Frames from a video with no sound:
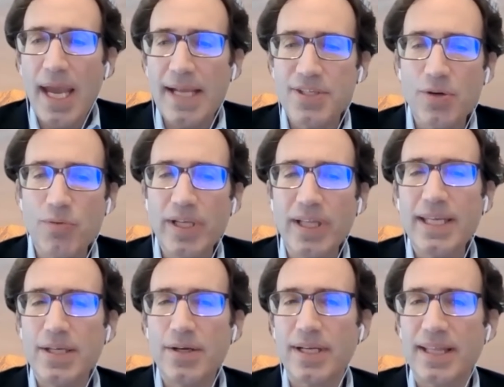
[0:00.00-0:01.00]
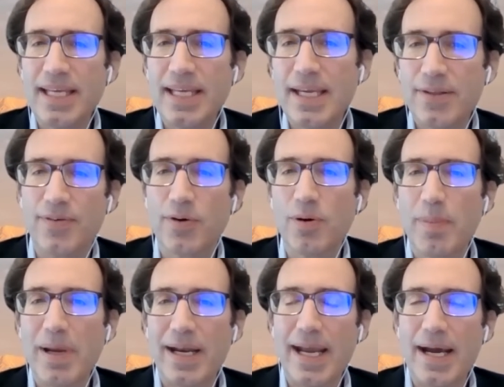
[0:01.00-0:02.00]
And so really, thinking through
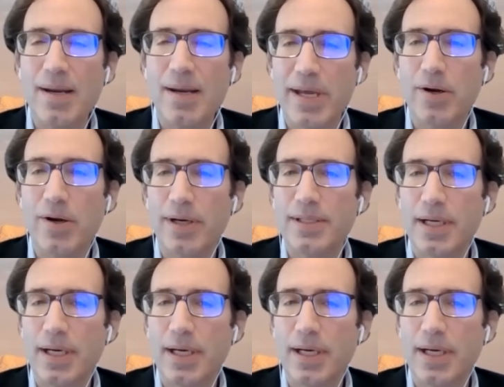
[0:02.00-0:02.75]
about how to better